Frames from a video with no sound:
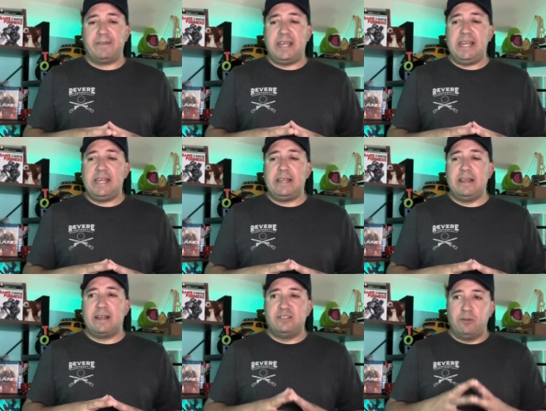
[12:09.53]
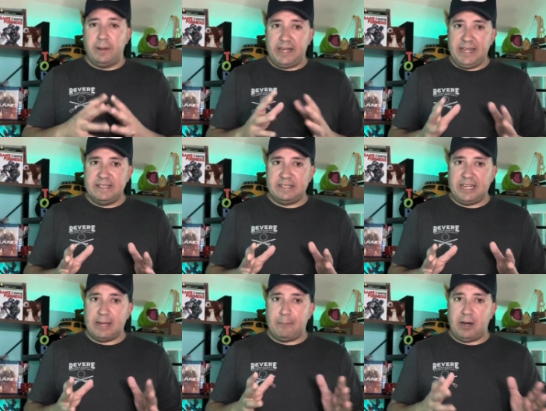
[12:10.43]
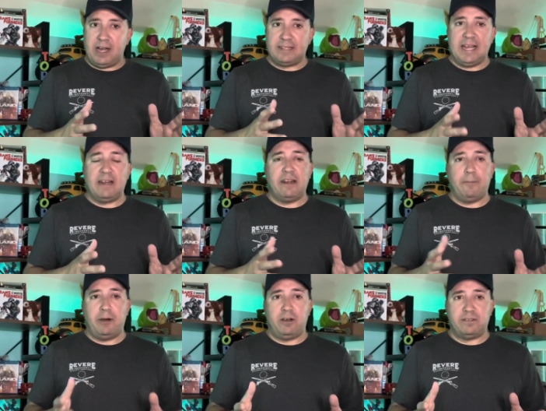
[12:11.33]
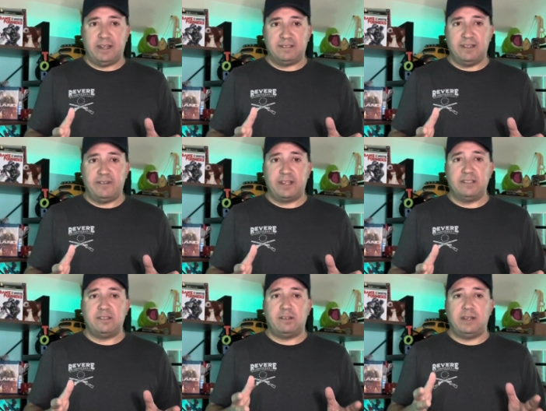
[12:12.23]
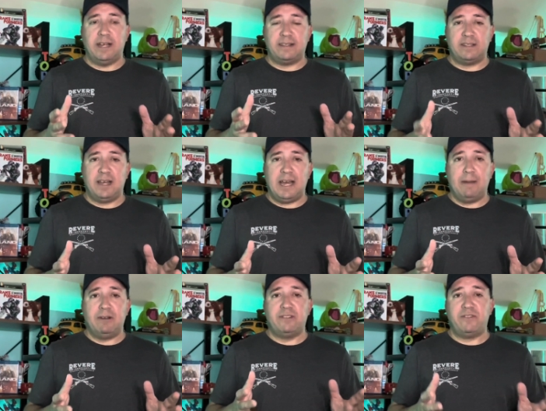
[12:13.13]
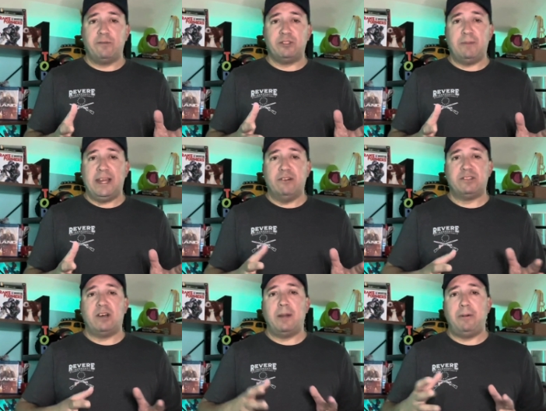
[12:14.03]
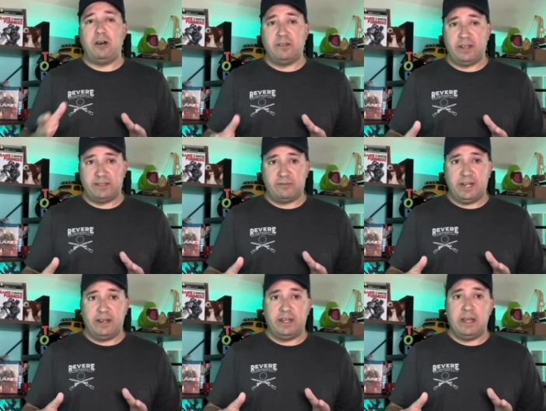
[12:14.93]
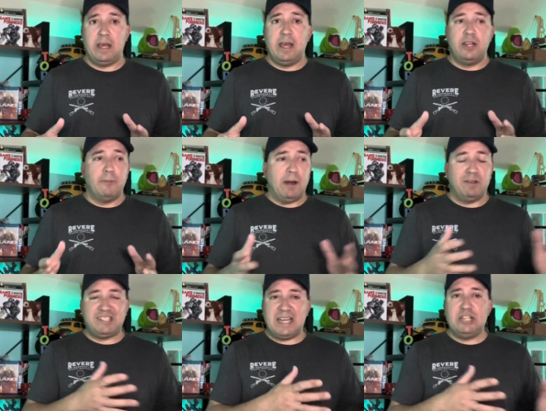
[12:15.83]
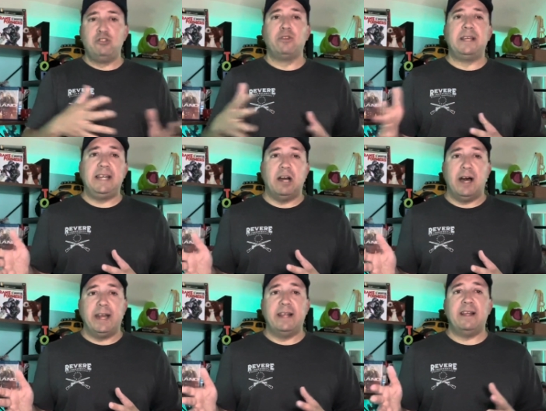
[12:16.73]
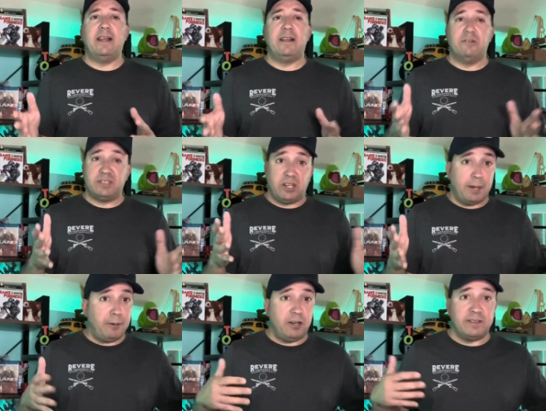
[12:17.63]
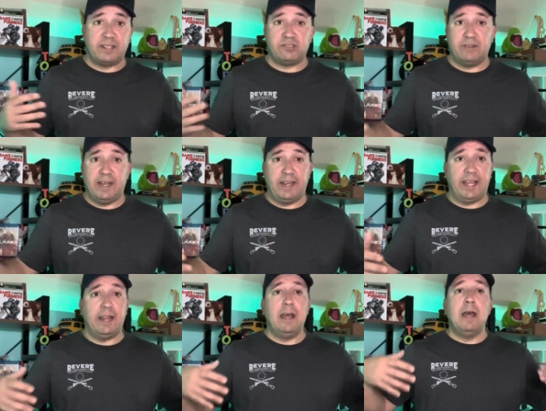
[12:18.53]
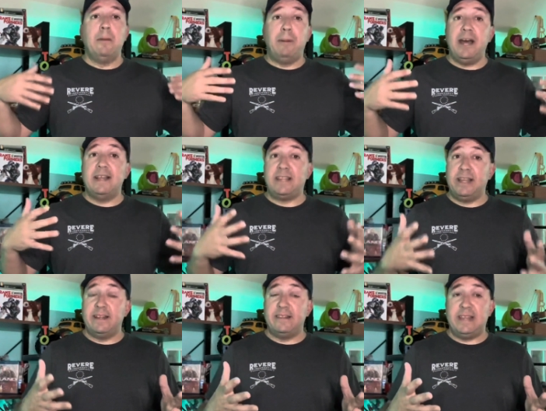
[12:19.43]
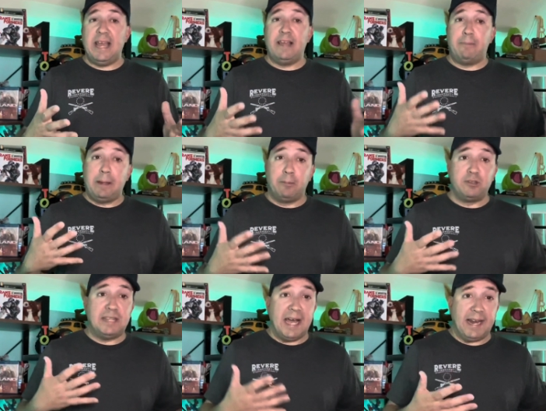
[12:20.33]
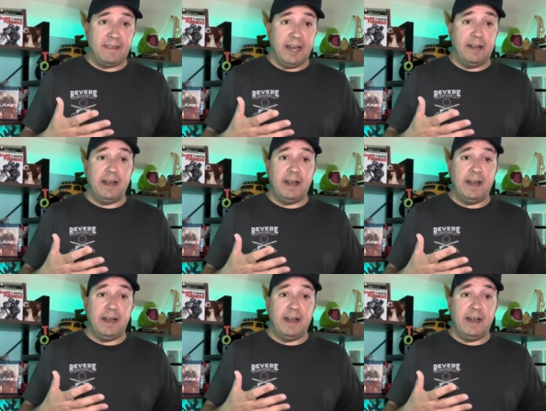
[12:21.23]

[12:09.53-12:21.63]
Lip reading: Because it would have been easy to get bogged down in the politics of it. Because at the time when this film was made, there was a lot of politics around it. No matter what side you lean on, there was a lot of politics surrounding it. But at the end of the day, people died there.